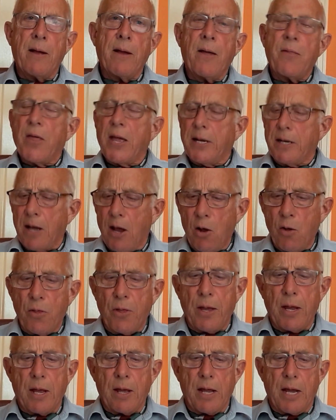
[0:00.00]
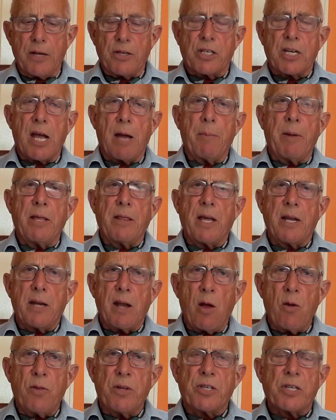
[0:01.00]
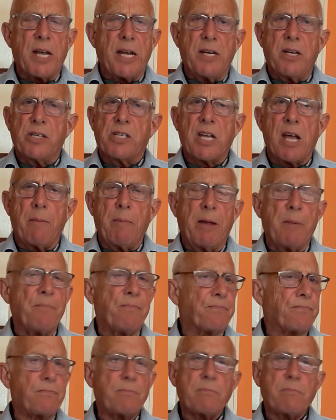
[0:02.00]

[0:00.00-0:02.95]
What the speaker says: They know it's coming, they know this aid is coming,